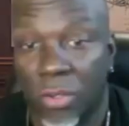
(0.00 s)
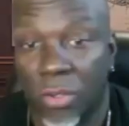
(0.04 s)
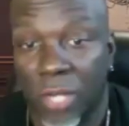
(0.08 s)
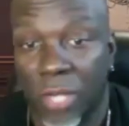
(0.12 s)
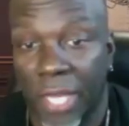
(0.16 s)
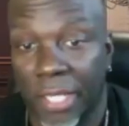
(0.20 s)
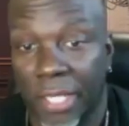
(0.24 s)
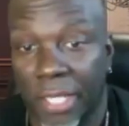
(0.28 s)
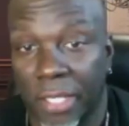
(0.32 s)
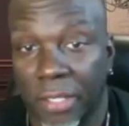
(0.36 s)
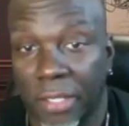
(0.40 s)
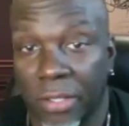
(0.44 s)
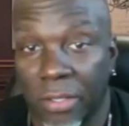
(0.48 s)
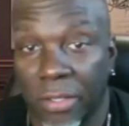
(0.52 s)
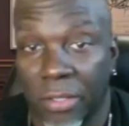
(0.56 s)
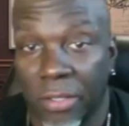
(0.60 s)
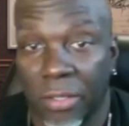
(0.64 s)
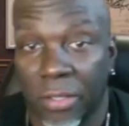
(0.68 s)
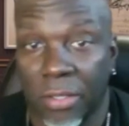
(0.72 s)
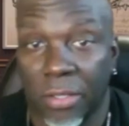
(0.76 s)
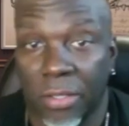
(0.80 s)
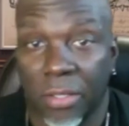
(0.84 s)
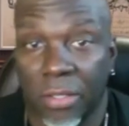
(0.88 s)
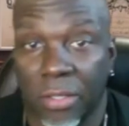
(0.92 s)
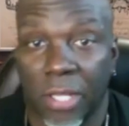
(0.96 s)
like it.
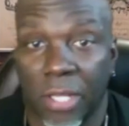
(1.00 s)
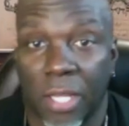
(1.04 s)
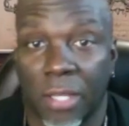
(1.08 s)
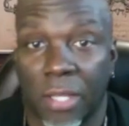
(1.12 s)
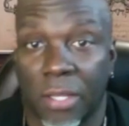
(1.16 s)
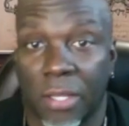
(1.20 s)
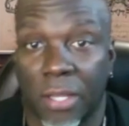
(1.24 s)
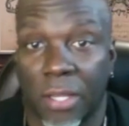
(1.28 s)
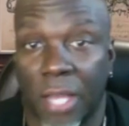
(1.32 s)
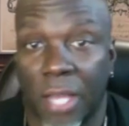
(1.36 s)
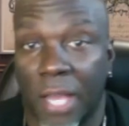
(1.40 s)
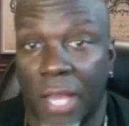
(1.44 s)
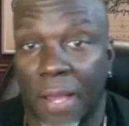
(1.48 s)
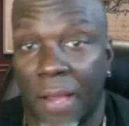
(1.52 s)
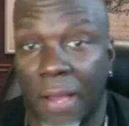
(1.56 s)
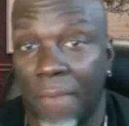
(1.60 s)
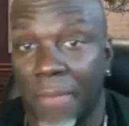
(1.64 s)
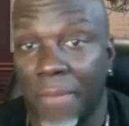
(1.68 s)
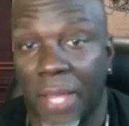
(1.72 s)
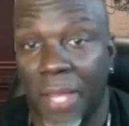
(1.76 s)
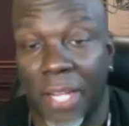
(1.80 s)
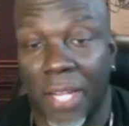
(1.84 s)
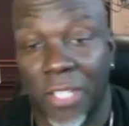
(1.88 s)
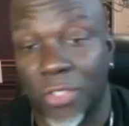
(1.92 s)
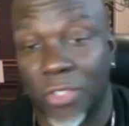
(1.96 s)
I,
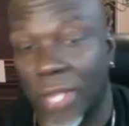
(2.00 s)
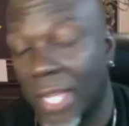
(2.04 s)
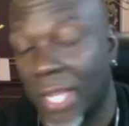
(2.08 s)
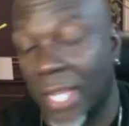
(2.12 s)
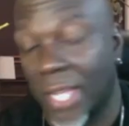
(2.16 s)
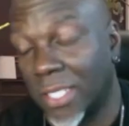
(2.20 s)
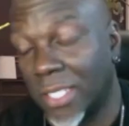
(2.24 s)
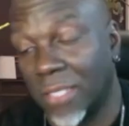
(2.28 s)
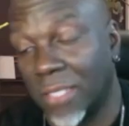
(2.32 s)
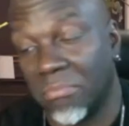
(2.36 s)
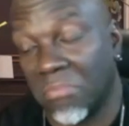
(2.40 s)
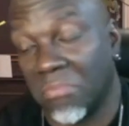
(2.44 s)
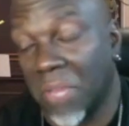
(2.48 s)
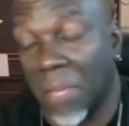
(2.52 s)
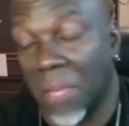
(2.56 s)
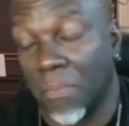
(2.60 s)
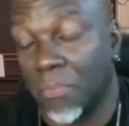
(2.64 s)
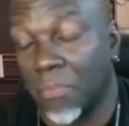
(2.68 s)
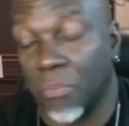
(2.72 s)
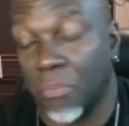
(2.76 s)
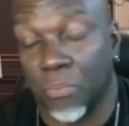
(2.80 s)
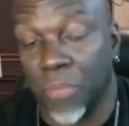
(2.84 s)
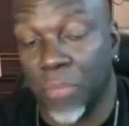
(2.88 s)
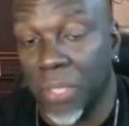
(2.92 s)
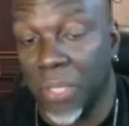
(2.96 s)
am not attracted. Uh,
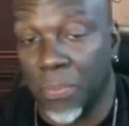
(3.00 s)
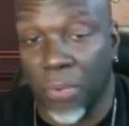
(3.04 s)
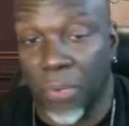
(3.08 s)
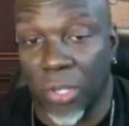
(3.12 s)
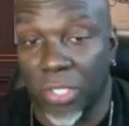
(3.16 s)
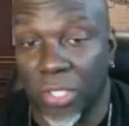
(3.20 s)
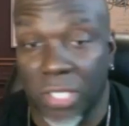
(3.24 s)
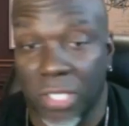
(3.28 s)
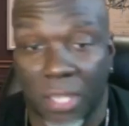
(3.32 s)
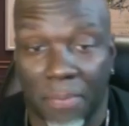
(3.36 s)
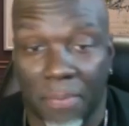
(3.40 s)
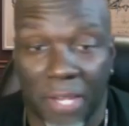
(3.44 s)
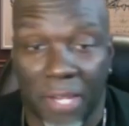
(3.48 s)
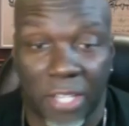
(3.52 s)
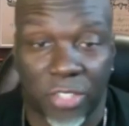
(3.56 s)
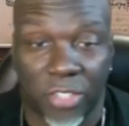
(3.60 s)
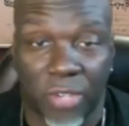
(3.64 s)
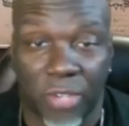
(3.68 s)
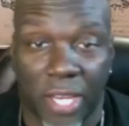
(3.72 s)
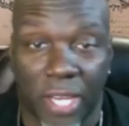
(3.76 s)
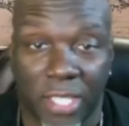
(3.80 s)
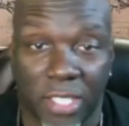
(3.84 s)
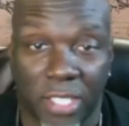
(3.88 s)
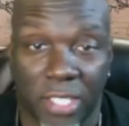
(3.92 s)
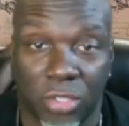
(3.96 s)
me personally, I'm not
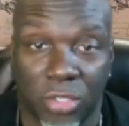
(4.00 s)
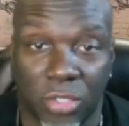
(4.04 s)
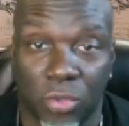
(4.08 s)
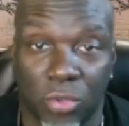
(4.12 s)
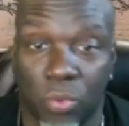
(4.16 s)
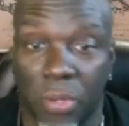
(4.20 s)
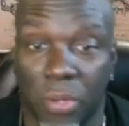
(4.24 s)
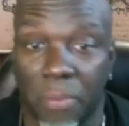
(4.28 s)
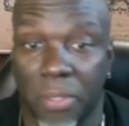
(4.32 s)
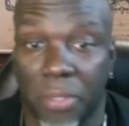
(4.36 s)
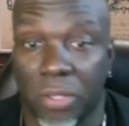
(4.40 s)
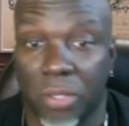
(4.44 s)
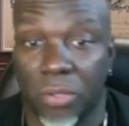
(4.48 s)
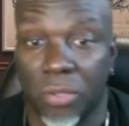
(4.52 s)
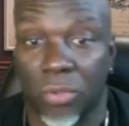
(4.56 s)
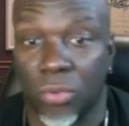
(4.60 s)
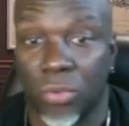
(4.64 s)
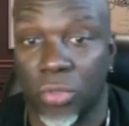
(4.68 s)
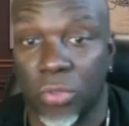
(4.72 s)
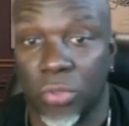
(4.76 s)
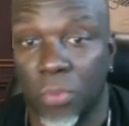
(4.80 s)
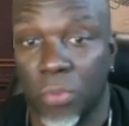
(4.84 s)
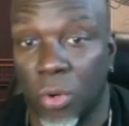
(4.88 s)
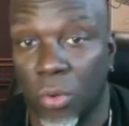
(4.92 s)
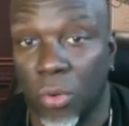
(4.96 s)
attracted to women who
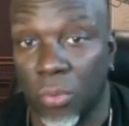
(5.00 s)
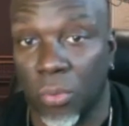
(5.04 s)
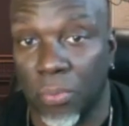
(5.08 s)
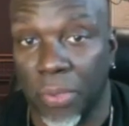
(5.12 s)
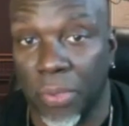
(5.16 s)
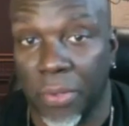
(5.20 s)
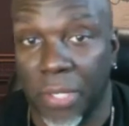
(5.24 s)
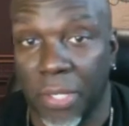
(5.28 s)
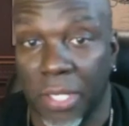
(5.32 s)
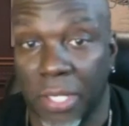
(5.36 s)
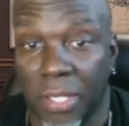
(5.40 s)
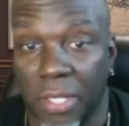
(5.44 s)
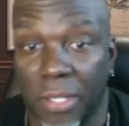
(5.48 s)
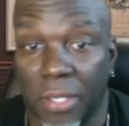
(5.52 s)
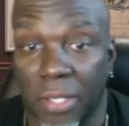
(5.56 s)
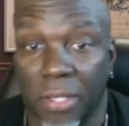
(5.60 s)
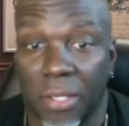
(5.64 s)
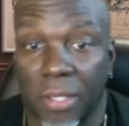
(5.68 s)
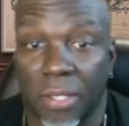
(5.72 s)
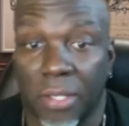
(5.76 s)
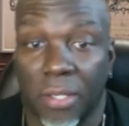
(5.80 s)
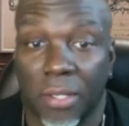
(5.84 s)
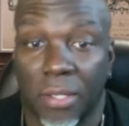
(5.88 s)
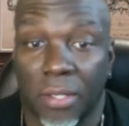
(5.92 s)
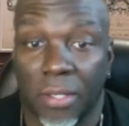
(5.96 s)
smoke. Period.
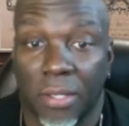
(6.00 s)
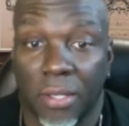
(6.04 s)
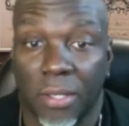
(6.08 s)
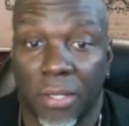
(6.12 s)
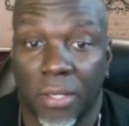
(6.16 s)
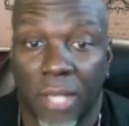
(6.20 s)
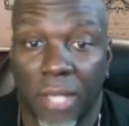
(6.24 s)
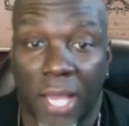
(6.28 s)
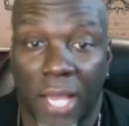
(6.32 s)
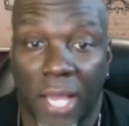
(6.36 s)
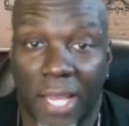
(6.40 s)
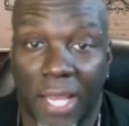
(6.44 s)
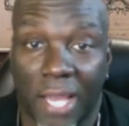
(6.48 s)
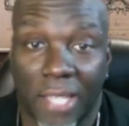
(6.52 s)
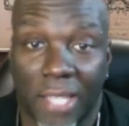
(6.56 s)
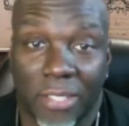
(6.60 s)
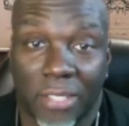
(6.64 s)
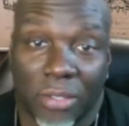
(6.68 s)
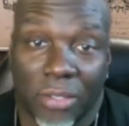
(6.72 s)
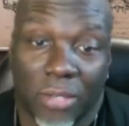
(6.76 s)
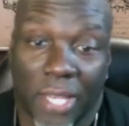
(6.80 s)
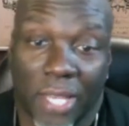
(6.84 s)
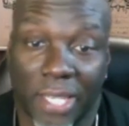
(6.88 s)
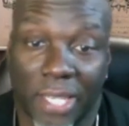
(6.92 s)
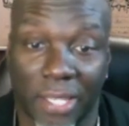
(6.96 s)
I, I
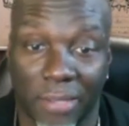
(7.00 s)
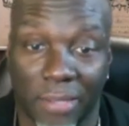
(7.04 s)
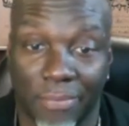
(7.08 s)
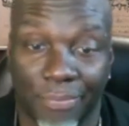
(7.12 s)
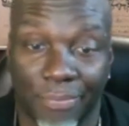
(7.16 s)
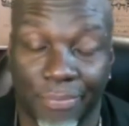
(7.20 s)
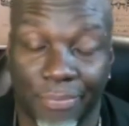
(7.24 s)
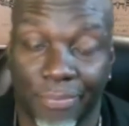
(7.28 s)
don't like it.